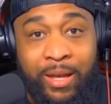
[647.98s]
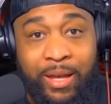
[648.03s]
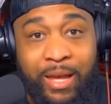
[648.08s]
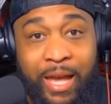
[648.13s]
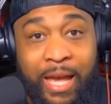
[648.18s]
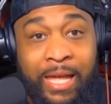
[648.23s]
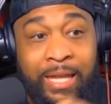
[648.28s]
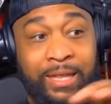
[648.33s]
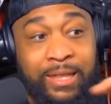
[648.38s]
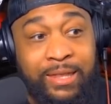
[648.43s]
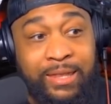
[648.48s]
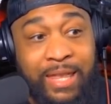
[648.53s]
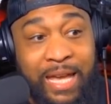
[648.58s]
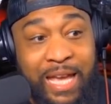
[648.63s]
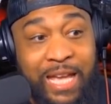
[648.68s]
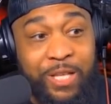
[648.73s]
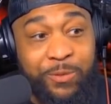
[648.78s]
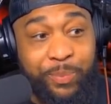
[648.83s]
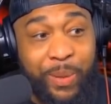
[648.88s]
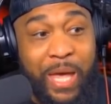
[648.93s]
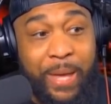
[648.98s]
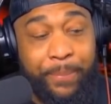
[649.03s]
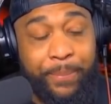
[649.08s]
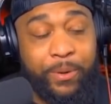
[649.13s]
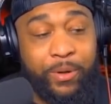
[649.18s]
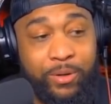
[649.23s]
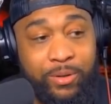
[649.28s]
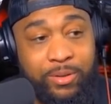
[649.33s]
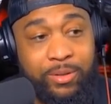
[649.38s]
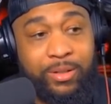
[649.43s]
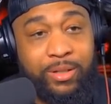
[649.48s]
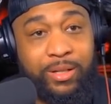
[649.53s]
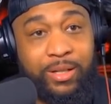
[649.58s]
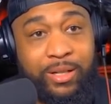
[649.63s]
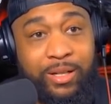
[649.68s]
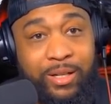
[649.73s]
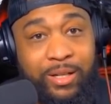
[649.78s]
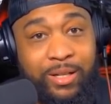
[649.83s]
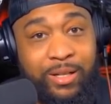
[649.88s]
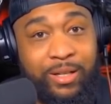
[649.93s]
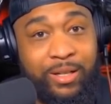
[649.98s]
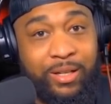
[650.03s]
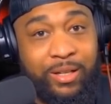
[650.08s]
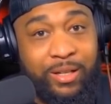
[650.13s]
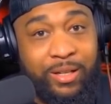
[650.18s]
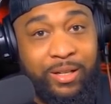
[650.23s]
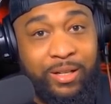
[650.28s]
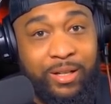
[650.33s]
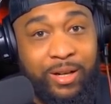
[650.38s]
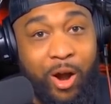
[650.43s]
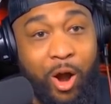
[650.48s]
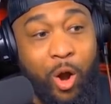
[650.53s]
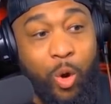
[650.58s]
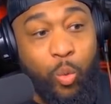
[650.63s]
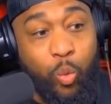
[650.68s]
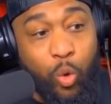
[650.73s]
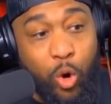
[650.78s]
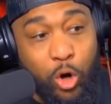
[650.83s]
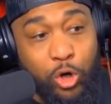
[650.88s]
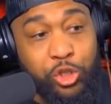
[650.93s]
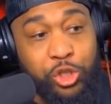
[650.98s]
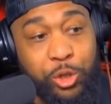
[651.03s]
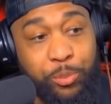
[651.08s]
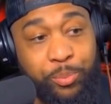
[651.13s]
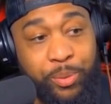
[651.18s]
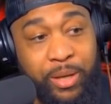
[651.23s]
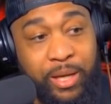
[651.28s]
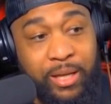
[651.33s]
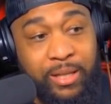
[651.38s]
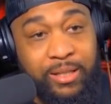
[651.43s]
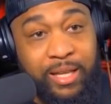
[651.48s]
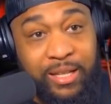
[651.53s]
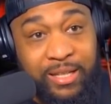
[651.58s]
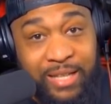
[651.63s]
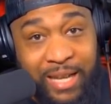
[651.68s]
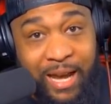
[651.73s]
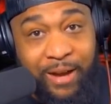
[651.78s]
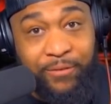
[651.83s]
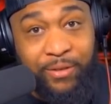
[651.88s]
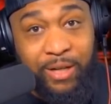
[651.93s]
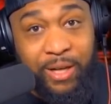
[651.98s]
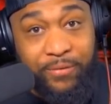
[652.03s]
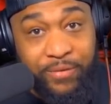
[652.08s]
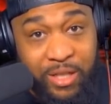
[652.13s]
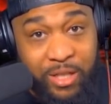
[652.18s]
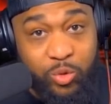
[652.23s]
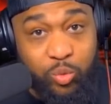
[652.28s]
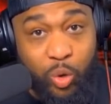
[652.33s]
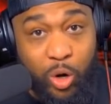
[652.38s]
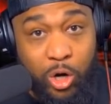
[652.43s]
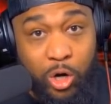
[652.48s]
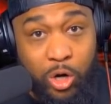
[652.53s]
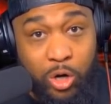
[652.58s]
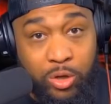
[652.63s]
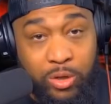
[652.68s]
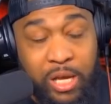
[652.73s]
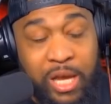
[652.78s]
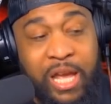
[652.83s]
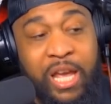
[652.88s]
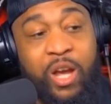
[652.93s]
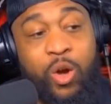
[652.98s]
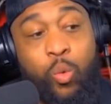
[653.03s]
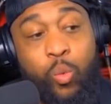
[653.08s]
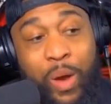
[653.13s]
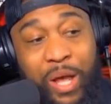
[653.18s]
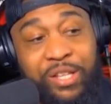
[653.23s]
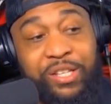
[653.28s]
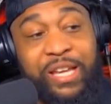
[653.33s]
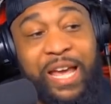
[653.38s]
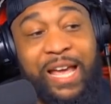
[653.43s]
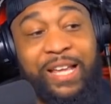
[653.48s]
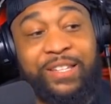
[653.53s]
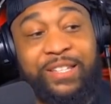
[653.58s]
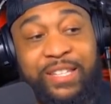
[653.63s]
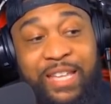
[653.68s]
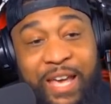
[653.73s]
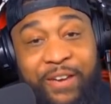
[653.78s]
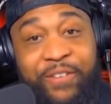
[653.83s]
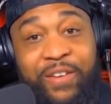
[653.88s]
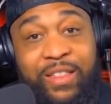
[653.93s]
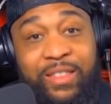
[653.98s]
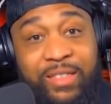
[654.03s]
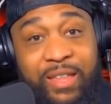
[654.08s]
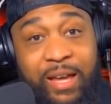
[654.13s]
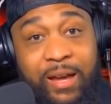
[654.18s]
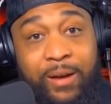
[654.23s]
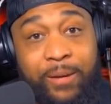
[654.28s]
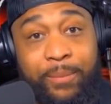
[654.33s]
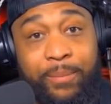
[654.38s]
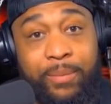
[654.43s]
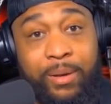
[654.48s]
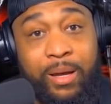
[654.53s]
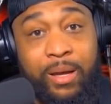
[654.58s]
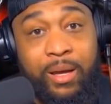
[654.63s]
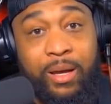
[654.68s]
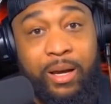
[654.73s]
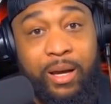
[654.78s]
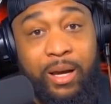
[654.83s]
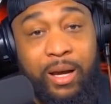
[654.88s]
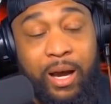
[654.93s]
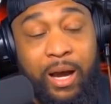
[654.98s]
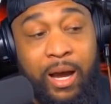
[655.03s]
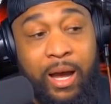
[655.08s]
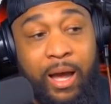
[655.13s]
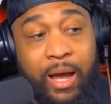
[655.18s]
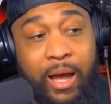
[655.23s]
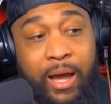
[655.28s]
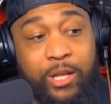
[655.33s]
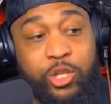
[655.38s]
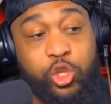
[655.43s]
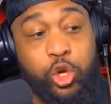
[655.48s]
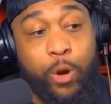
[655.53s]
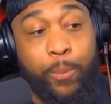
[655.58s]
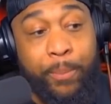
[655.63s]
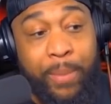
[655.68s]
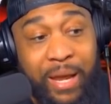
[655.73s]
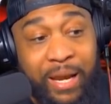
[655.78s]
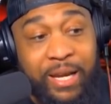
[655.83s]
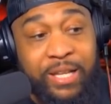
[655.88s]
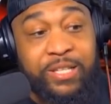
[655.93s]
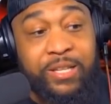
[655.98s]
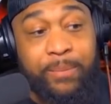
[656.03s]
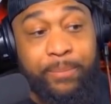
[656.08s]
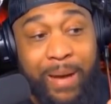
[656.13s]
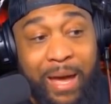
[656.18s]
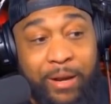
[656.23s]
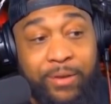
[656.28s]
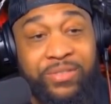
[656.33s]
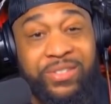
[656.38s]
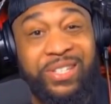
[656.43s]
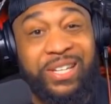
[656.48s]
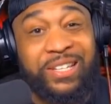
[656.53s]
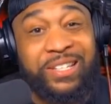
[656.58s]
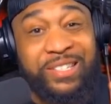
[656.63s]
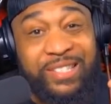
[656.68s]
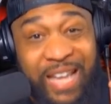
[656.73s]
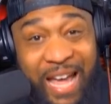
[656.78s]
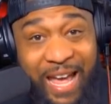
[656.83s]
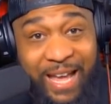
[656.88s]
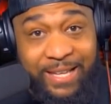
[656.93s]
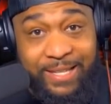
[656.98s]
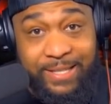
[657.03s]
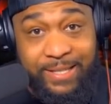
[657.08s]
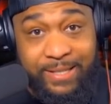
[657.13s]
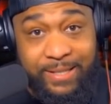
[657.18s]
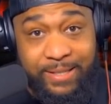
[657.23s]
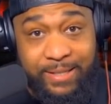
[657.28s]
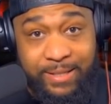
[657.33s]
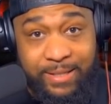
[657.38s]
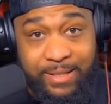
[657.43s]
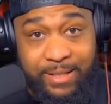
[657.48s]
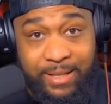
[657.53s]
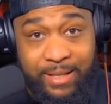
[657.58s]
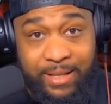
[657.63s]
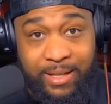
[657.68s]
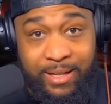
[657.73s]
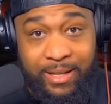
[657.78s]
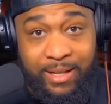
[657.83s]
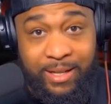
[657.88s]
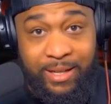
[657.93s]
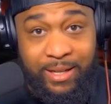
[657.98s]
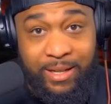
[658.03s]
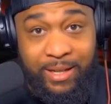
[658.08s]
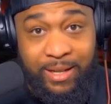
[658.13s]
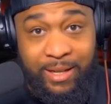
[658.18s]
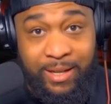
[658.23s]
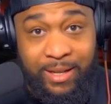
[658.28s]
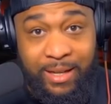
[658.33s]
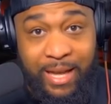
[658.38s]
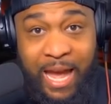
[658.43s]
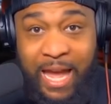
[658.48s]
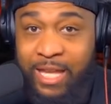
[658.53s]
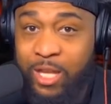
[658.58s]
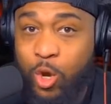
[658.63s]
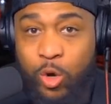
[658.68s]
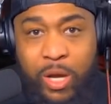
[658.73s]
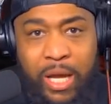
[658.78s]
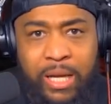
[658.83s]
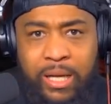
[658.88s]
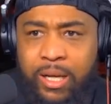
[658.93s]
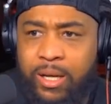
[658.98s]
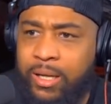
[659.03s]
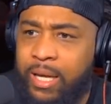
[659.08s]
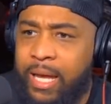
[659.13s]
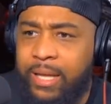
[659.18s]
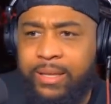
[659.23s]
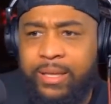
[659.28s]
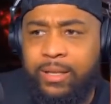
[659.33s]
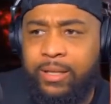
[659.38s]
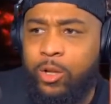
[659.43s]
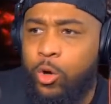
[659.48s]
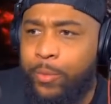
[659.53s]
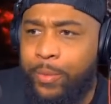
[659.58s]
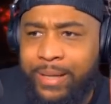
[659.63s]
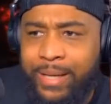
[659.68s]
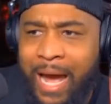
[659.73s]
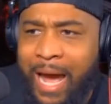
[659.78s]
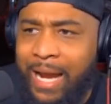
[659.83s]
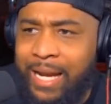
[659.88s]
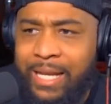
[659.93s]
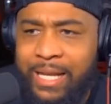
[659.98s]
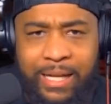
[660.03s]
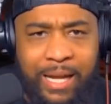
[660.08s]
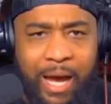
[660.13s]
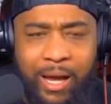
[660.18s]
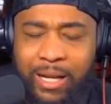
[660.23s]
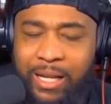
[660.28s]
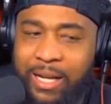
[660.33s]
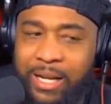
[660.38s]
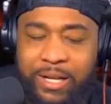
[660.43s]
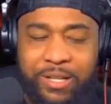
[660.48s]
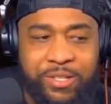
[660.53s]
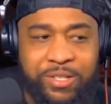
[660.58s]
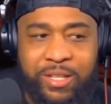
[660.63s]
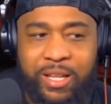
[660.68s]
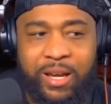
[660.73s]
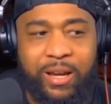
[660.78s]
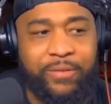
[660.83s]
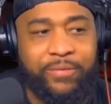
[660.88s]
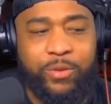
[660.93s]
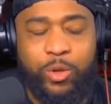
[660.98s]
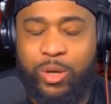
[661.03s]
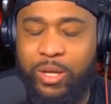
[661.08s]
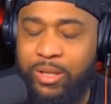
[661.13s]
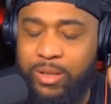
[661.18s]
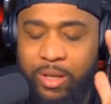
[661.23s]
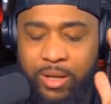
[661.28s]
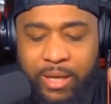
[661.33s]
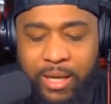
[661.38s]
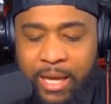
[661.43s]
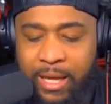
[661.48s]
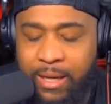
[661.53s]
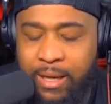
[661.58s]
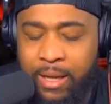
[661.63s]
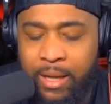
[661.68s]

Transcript: And these people are worshiping the devil of this world, which has given them a tremendous amount of success. And you can look at the Illuminati and all that other stuff. You could look at